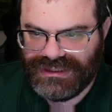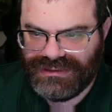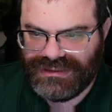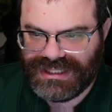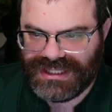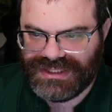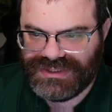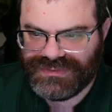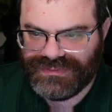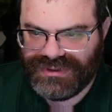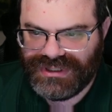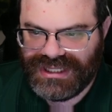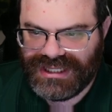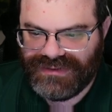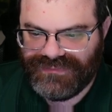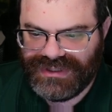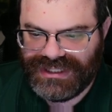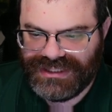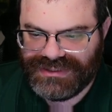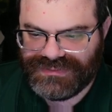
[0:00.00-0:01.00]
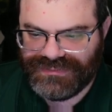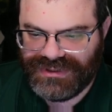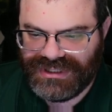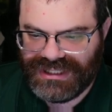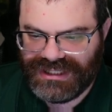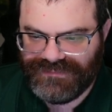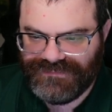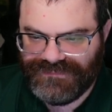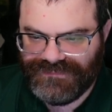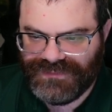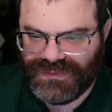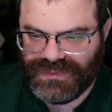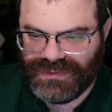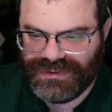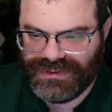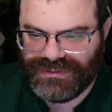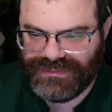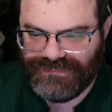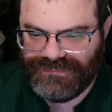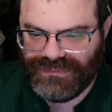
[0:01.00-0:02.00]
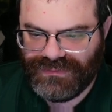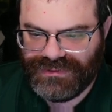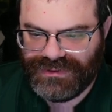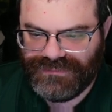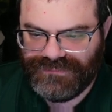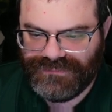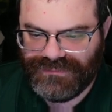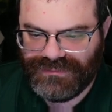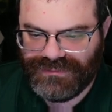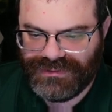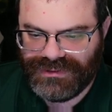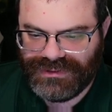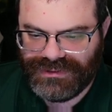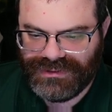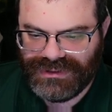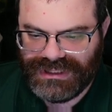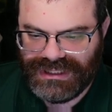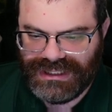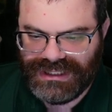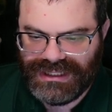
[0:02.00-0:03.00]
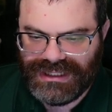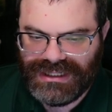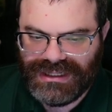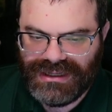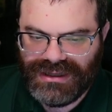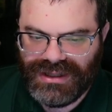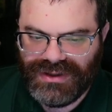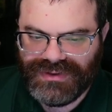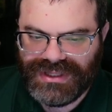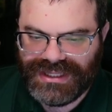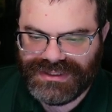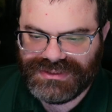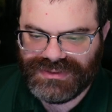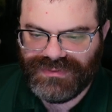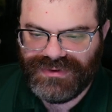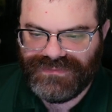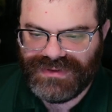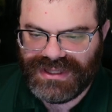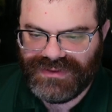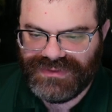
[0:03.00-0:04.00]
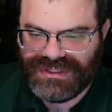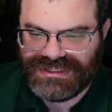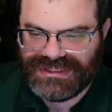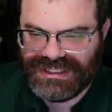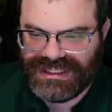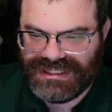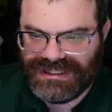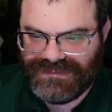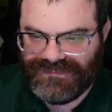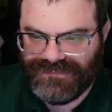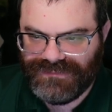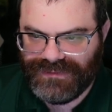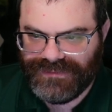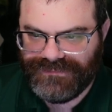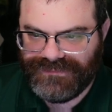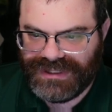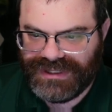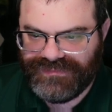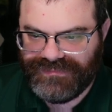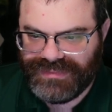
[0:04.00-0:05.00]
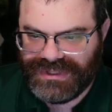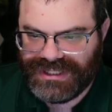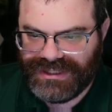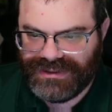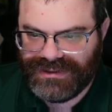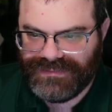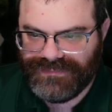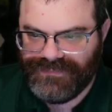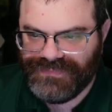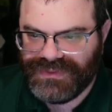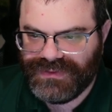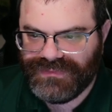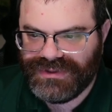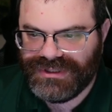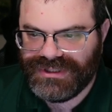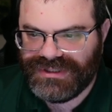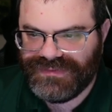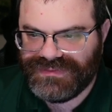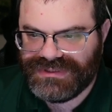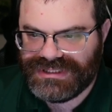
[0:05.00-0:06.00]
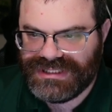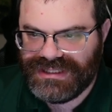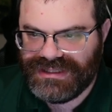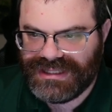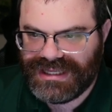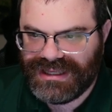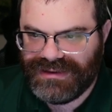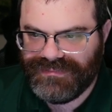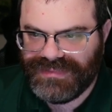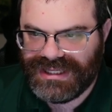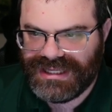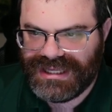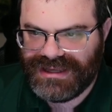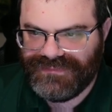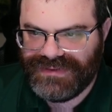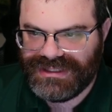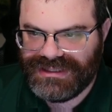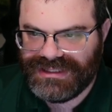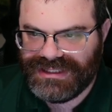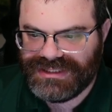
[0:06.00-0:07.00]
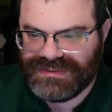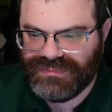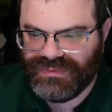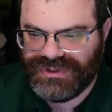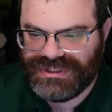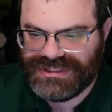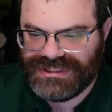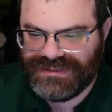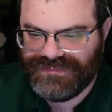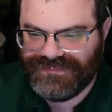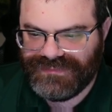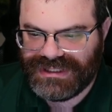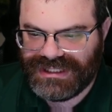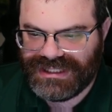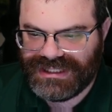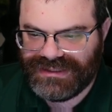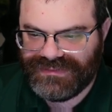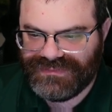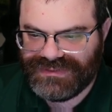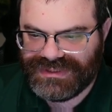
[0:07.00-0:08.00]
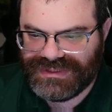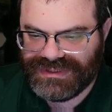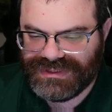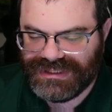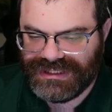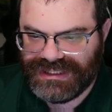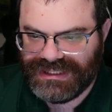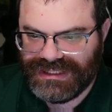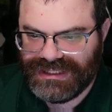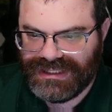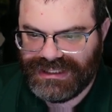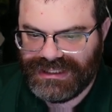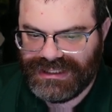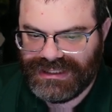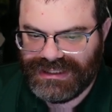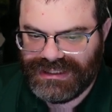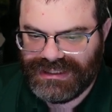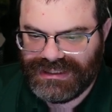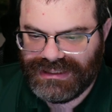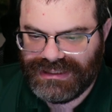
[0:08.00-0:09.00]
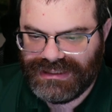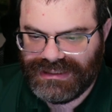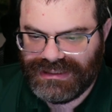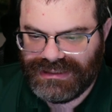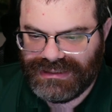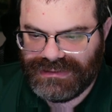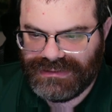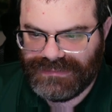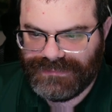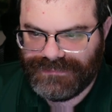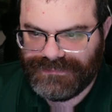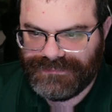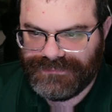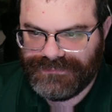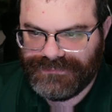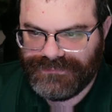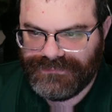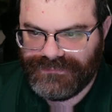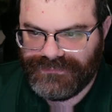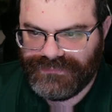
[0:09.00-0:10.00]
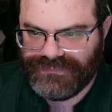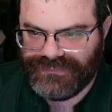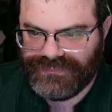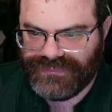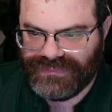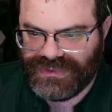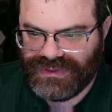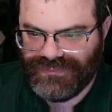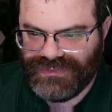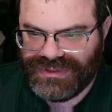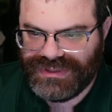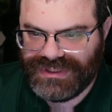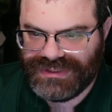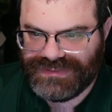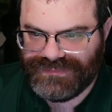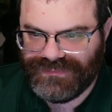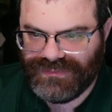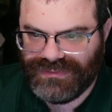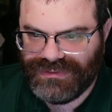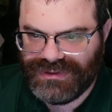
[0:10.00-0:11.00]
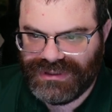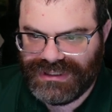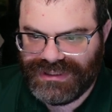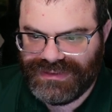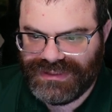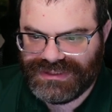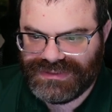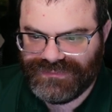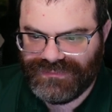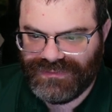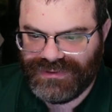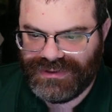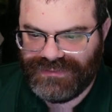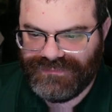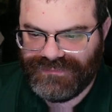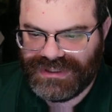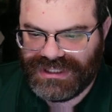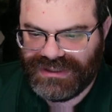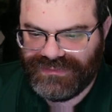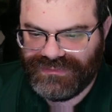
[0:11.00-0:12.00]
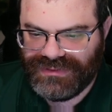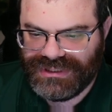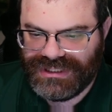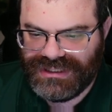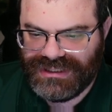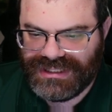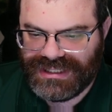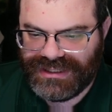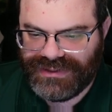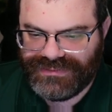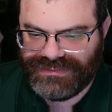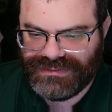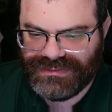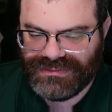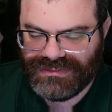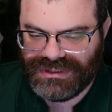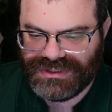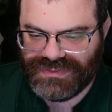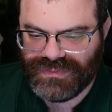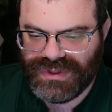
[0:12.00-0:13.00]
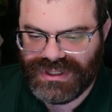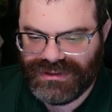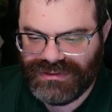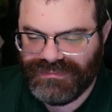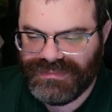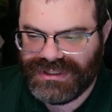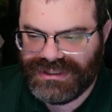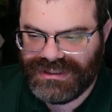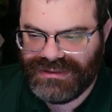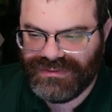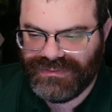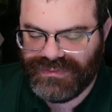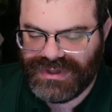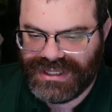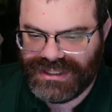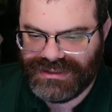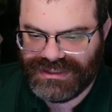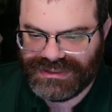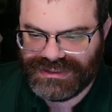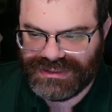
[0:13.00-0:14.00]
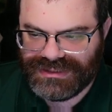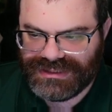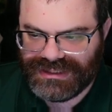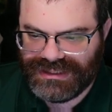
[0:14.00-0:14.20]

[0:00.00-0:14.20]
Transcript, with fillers: Nines we already have, eights we already have, four. Four and four. Okay, so we found this hidden four or five pair. We could have seen that by having these pointing fives um, with this four and this four and five looking down as well, but either way, this is